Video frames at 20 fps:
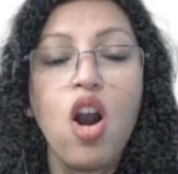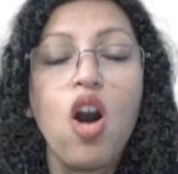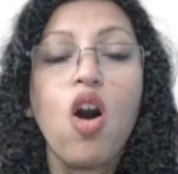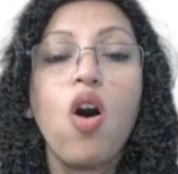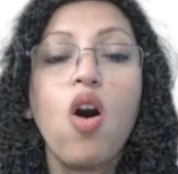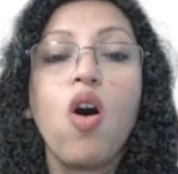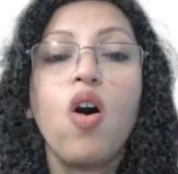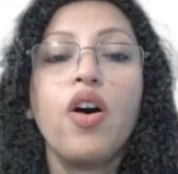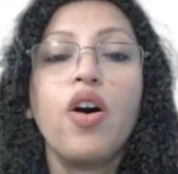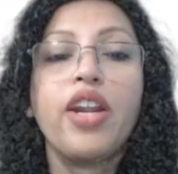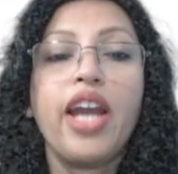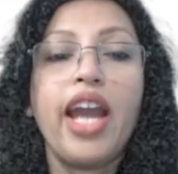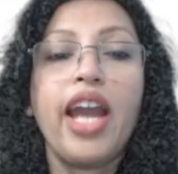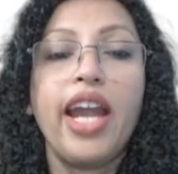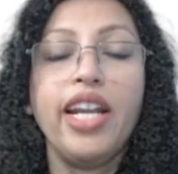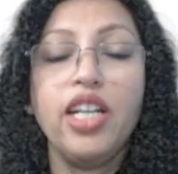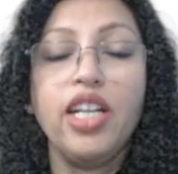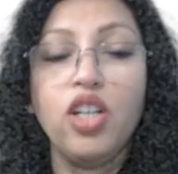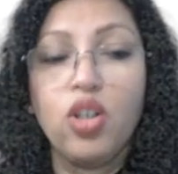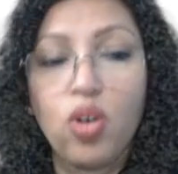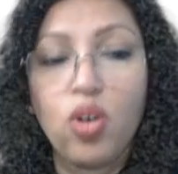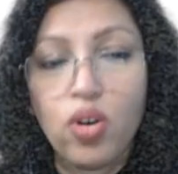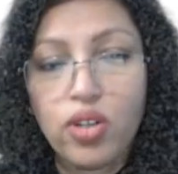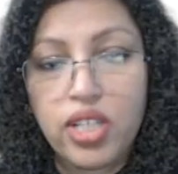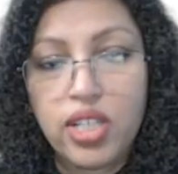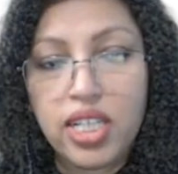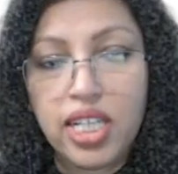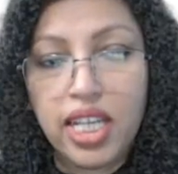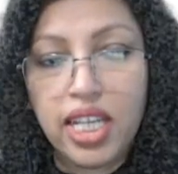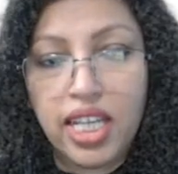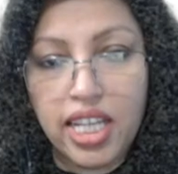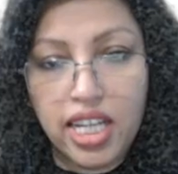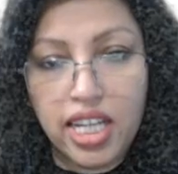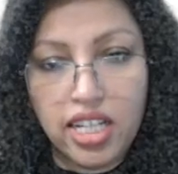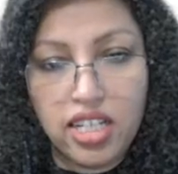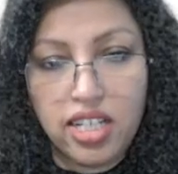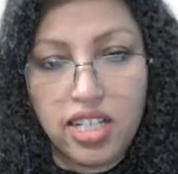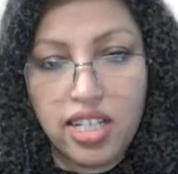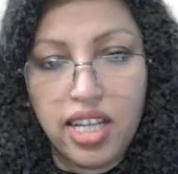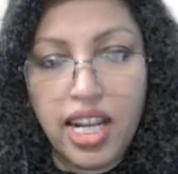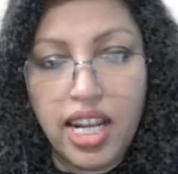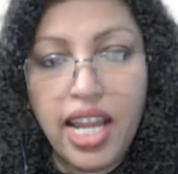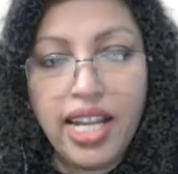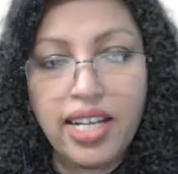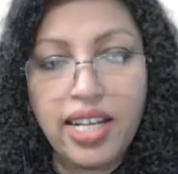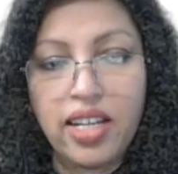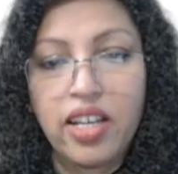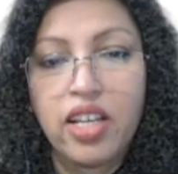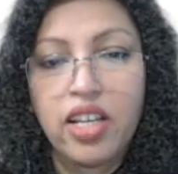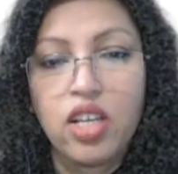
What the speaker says: or endorsing it, correct?